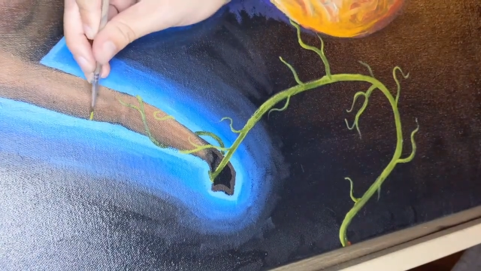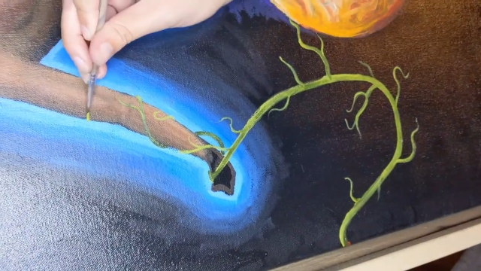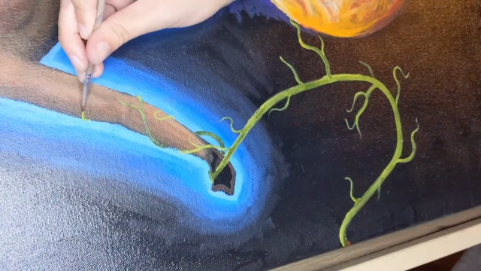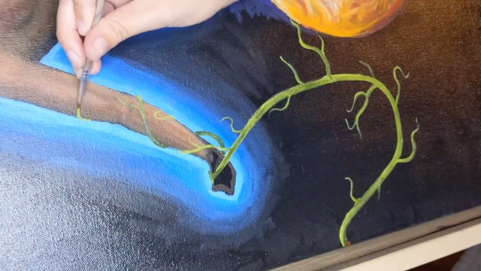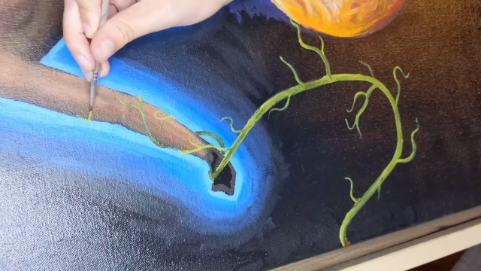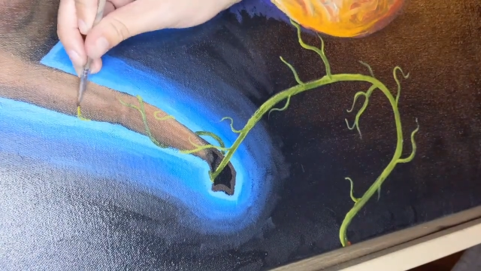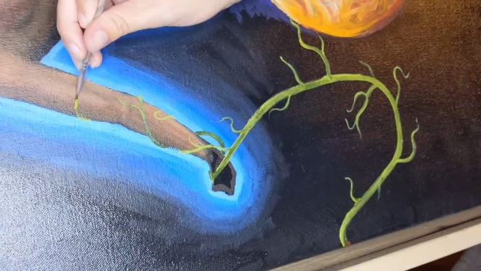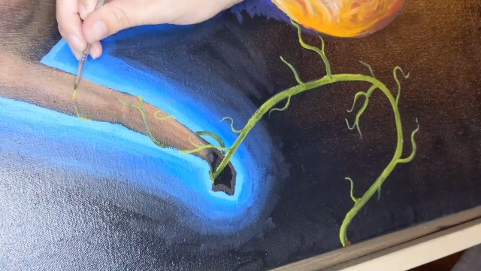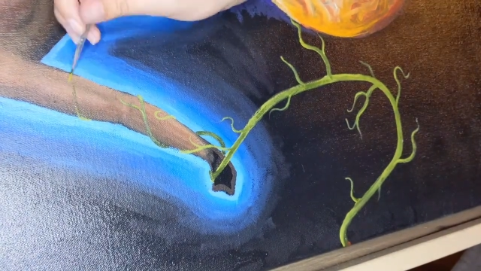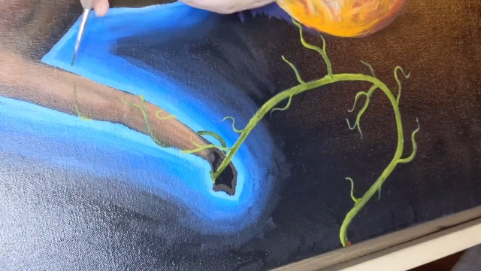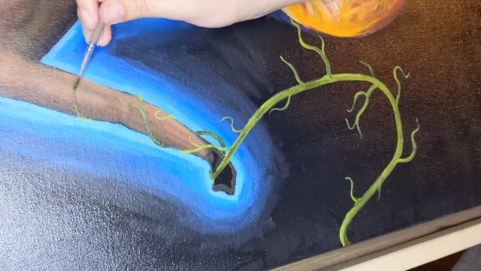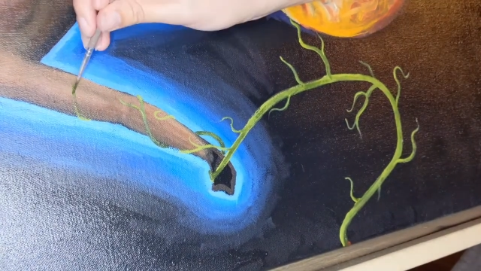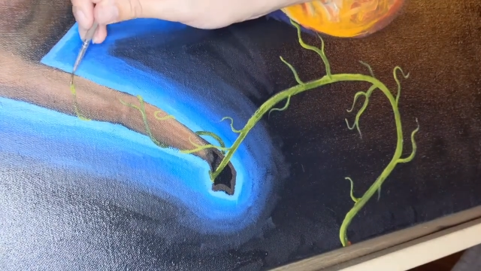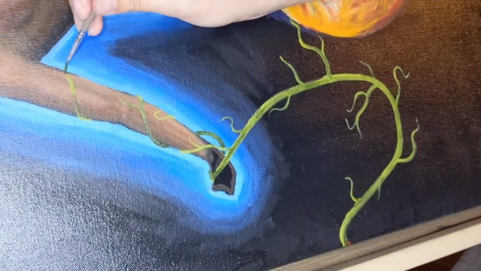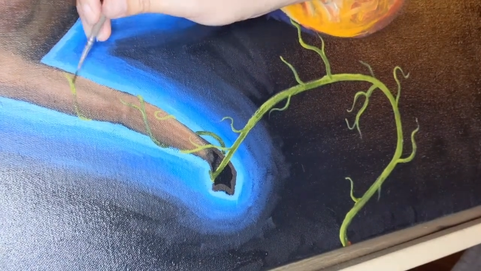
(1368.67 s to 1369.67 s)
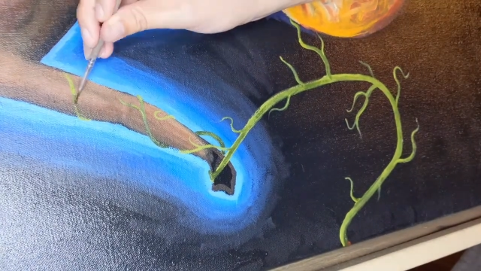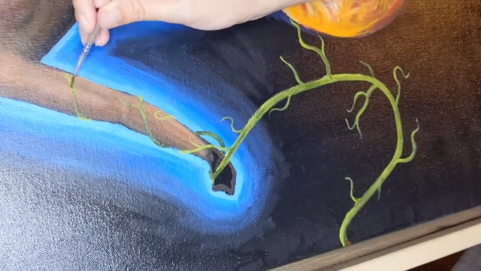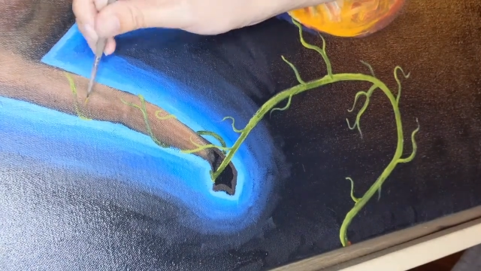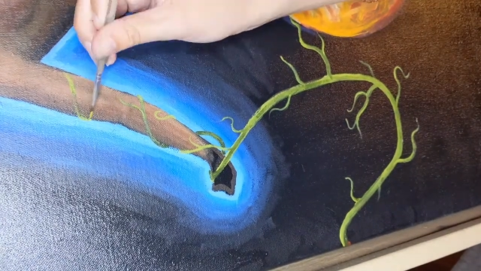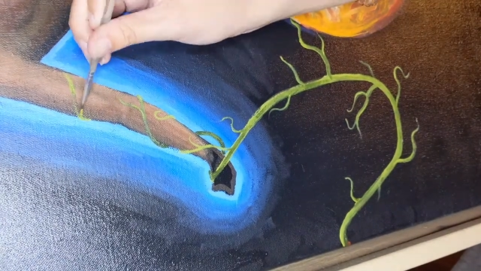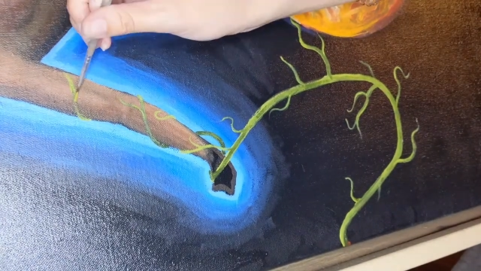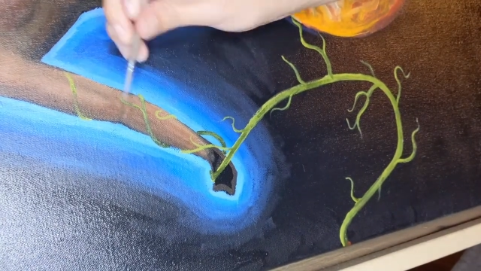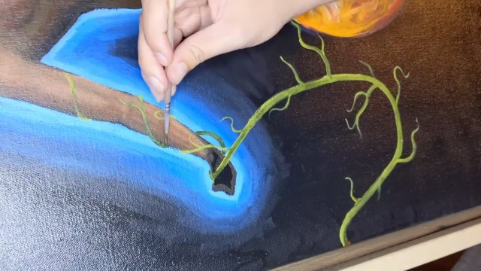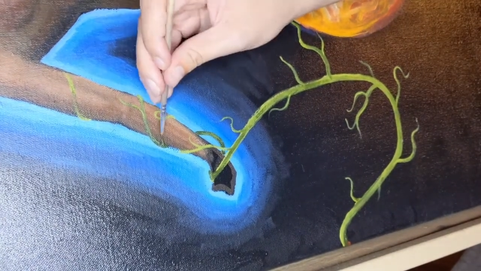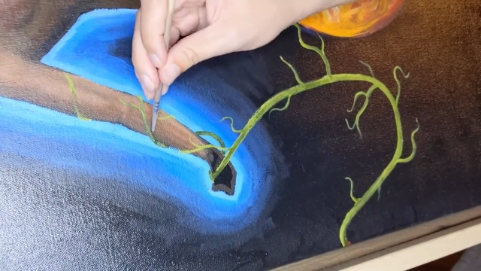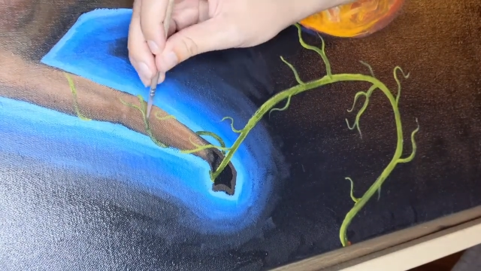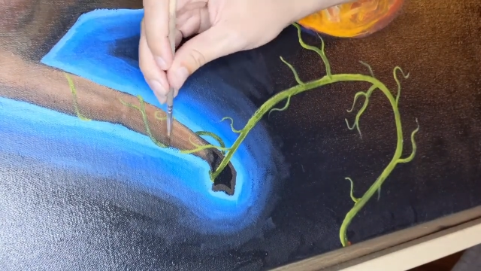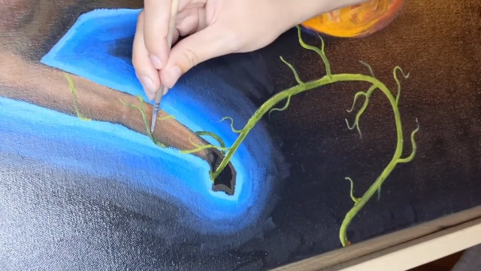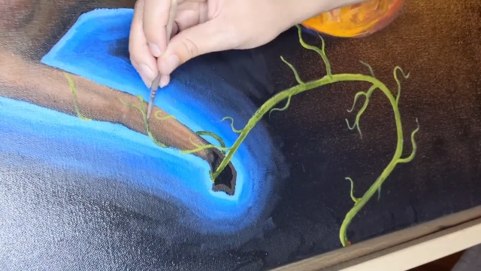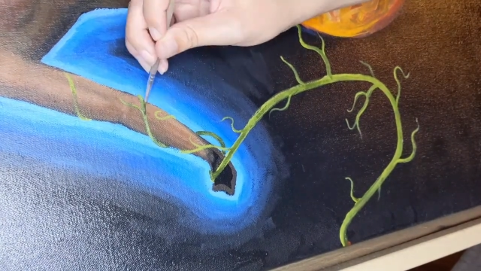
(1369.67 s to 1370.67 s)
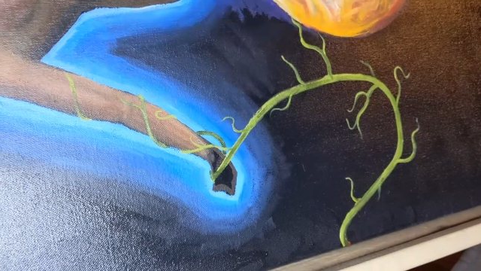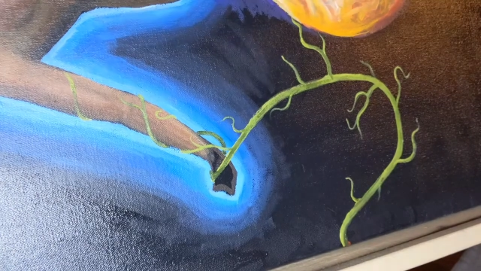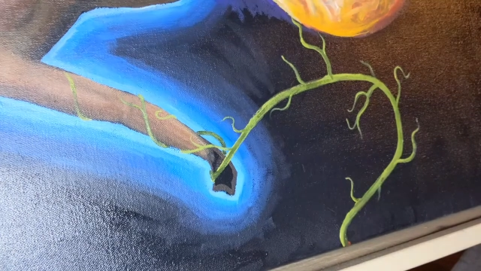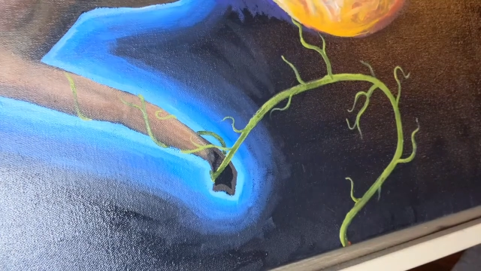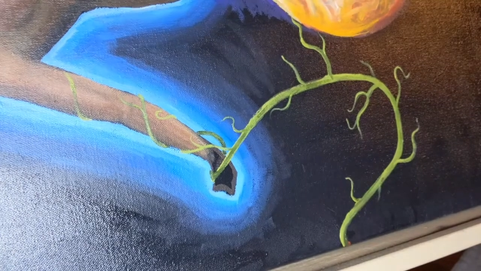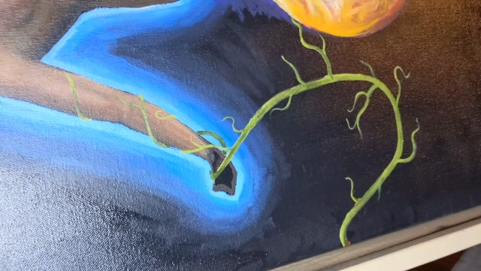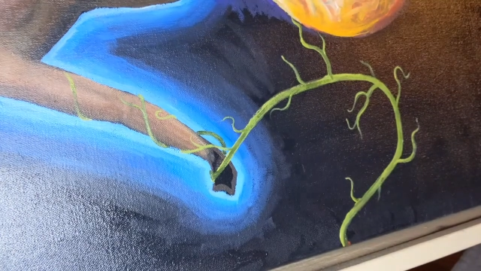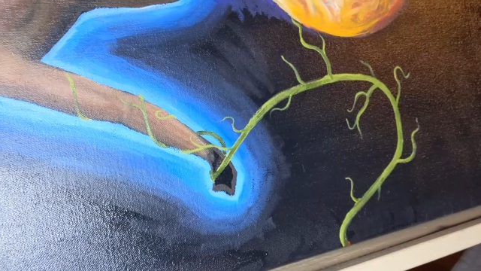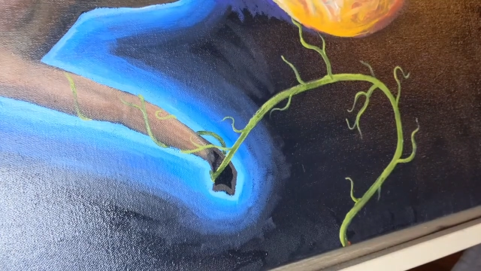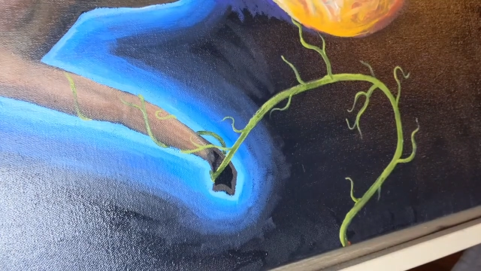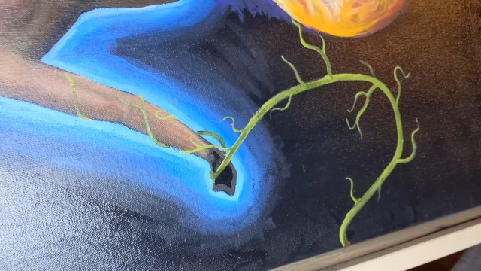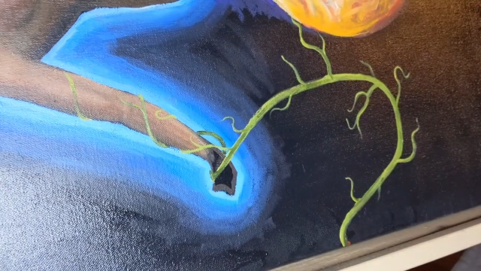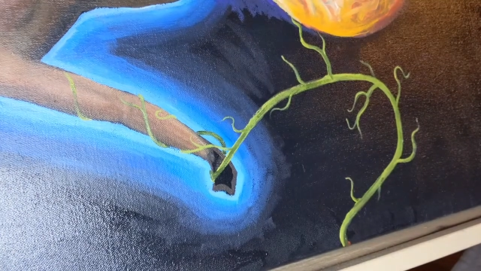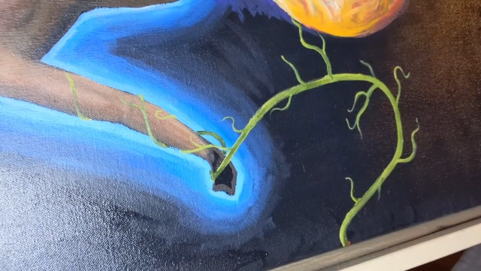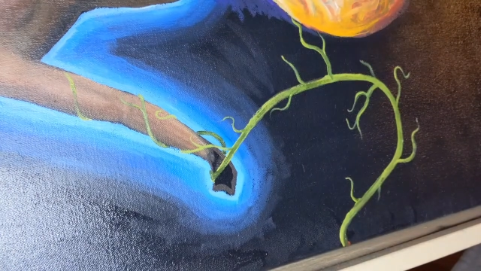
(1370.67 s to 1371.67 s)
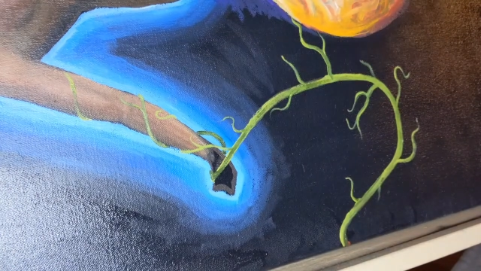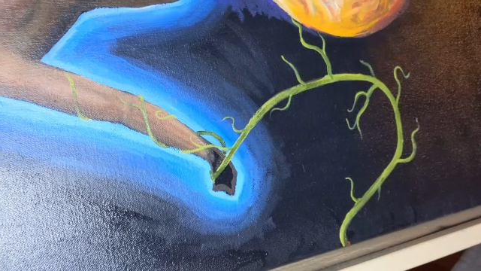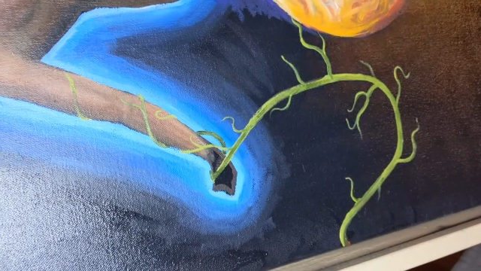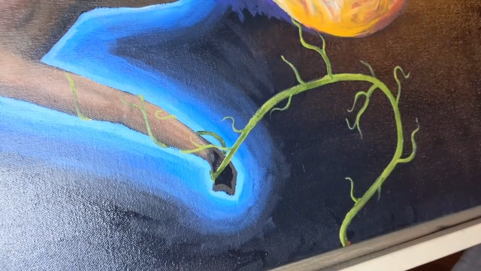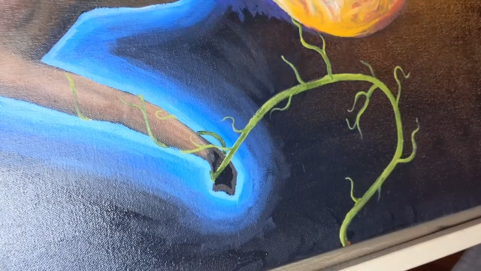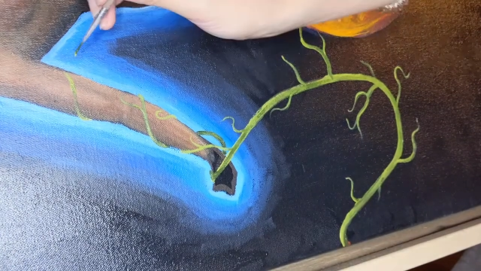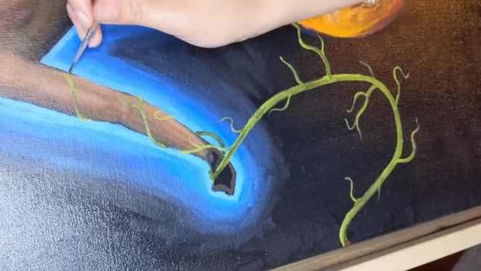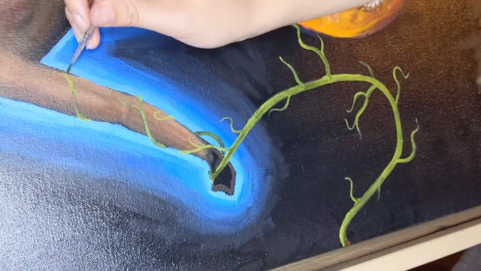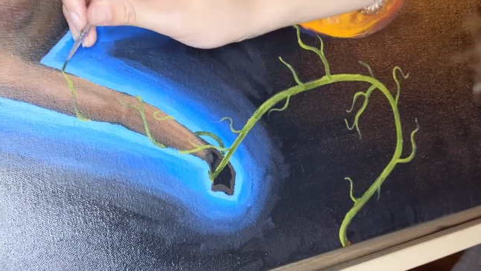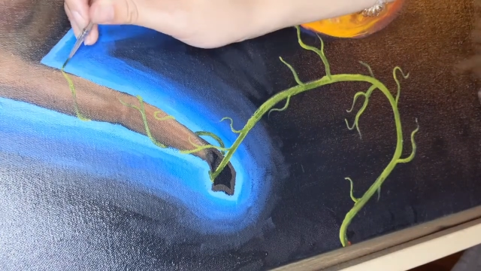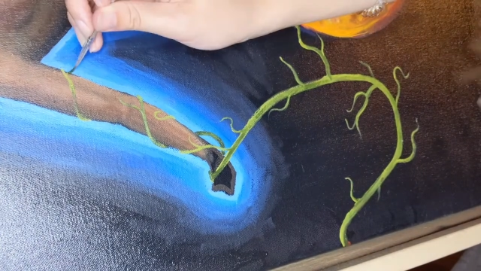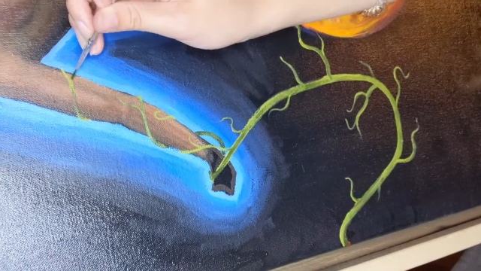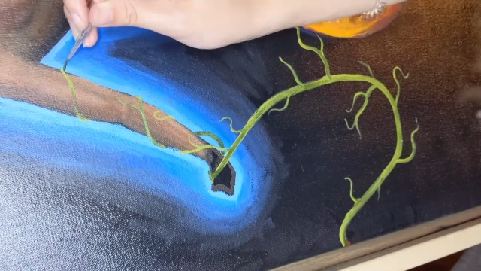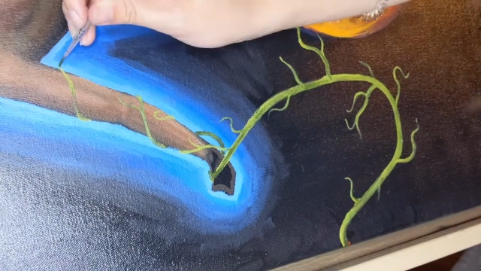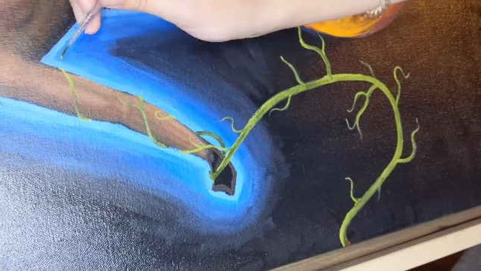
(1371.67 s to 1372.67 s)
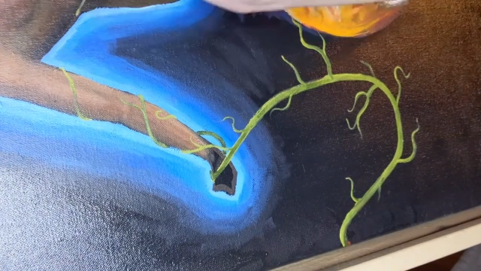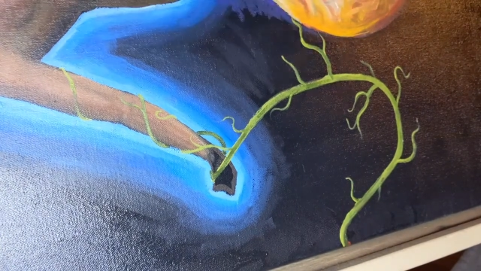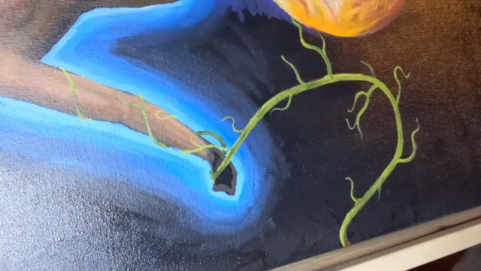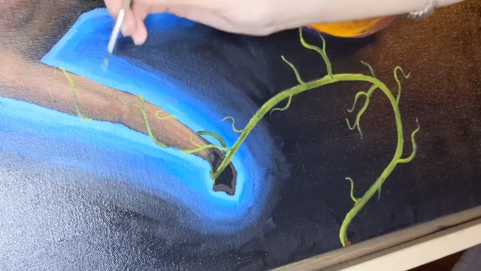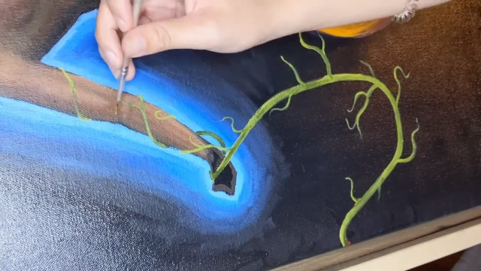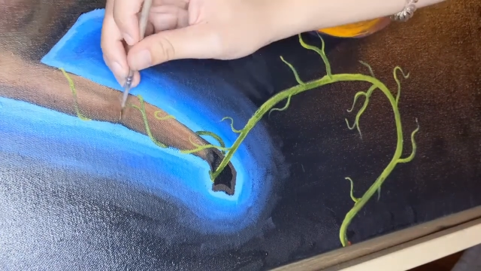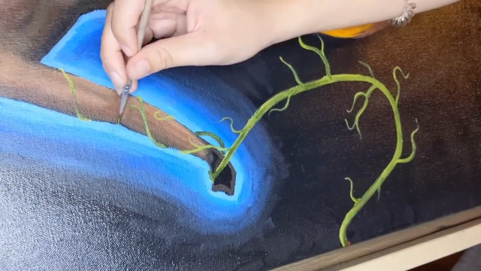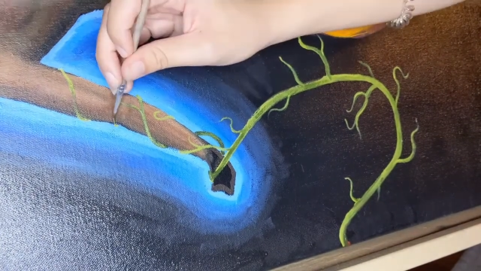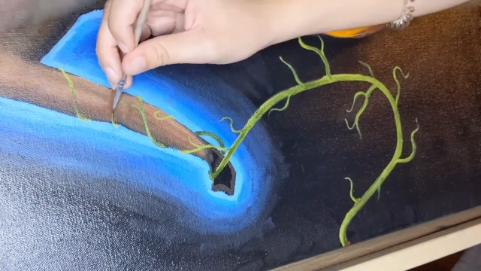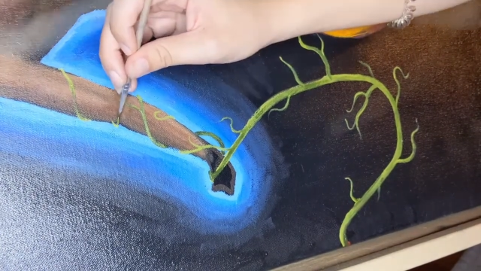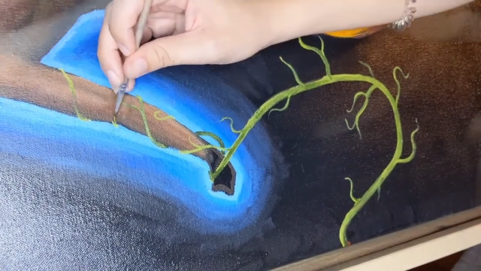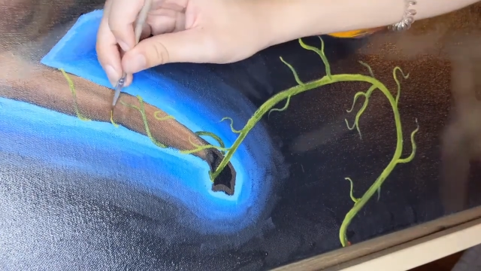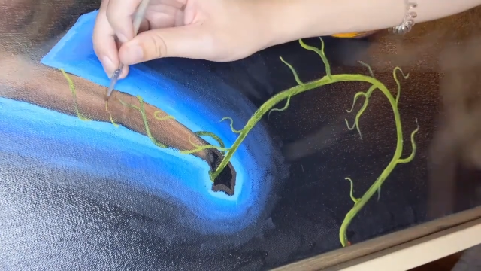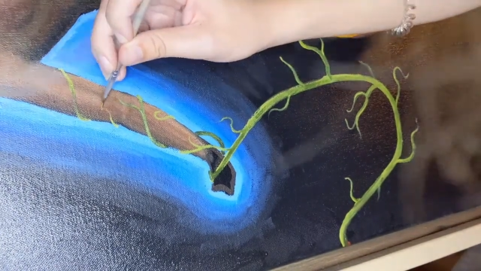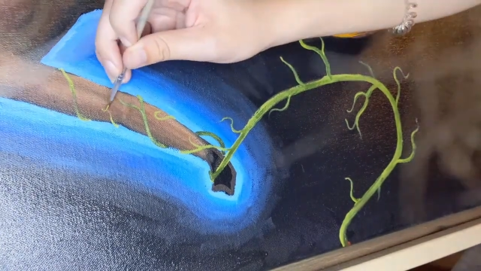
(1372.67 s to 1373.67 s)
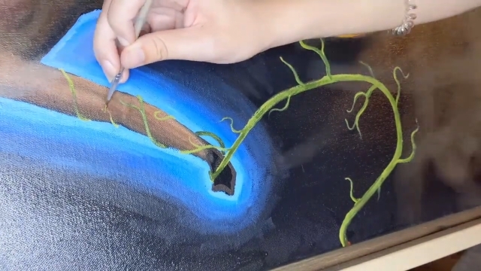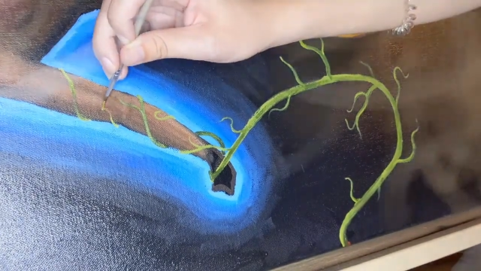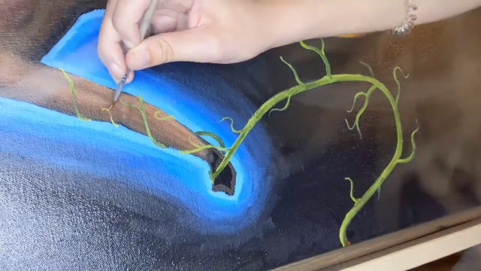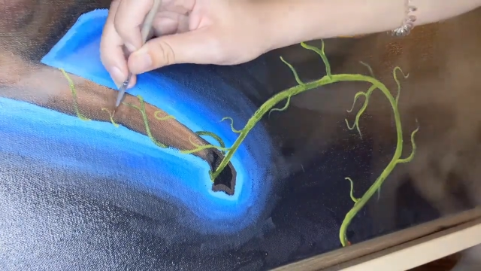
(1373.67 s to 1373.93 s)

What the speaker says: Nobody's mouth can be seen.